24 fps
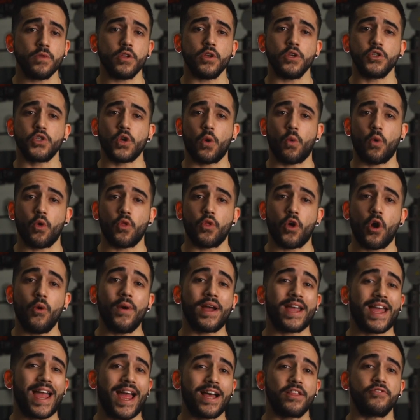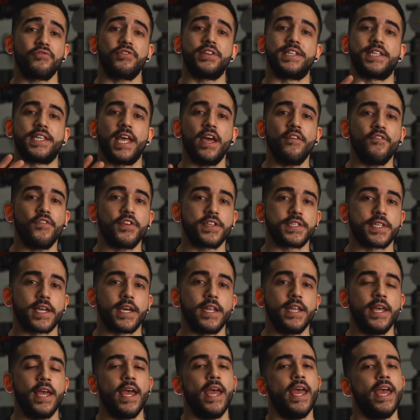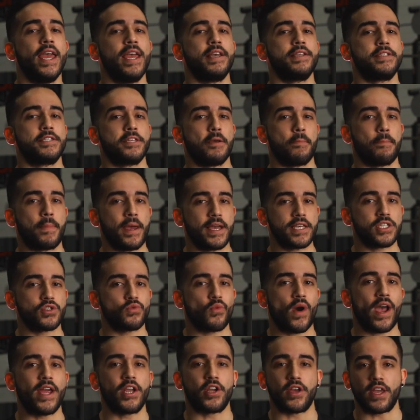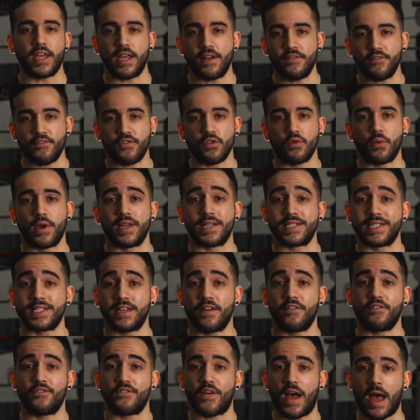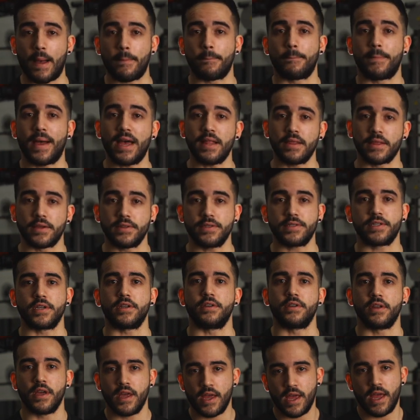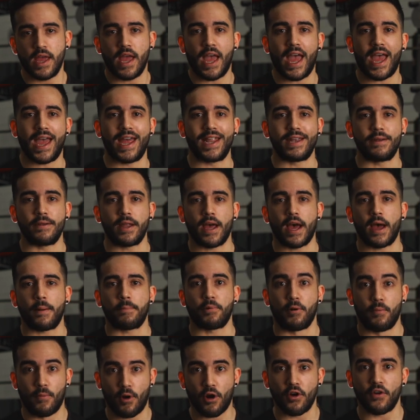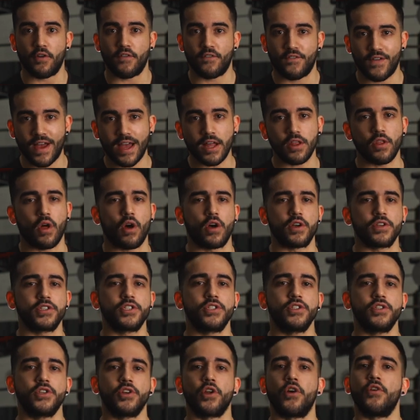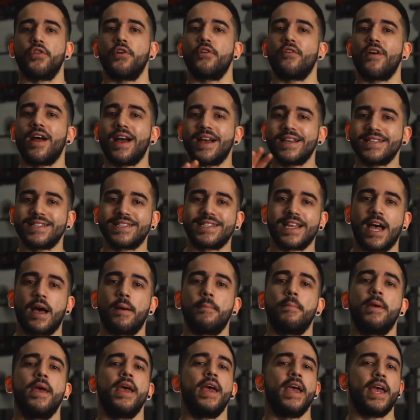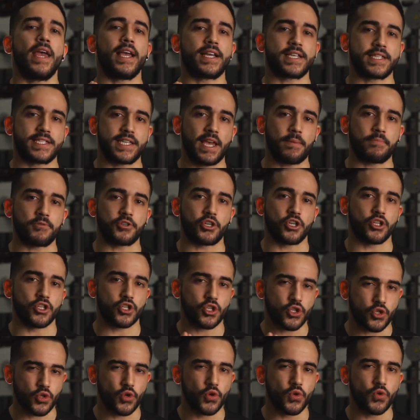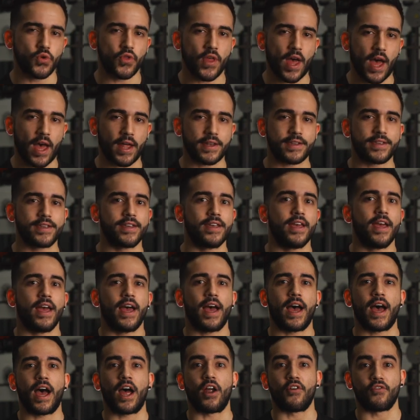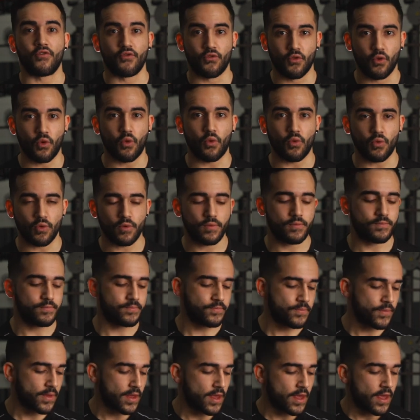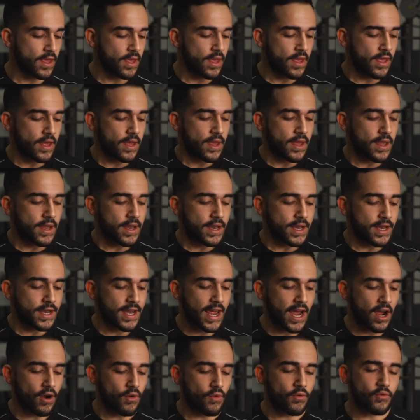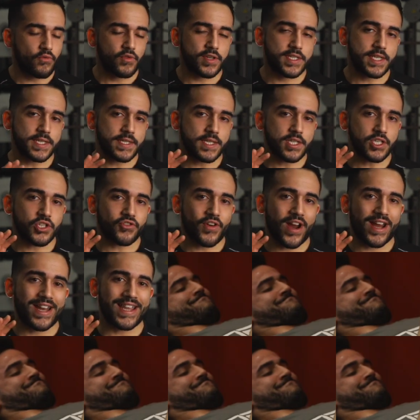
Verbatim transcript: So although a calorie deficit is the best way to influence fat balance and and uh, promote fat loss, you know, there are some exceptions to that uh, rule. Now, resistance training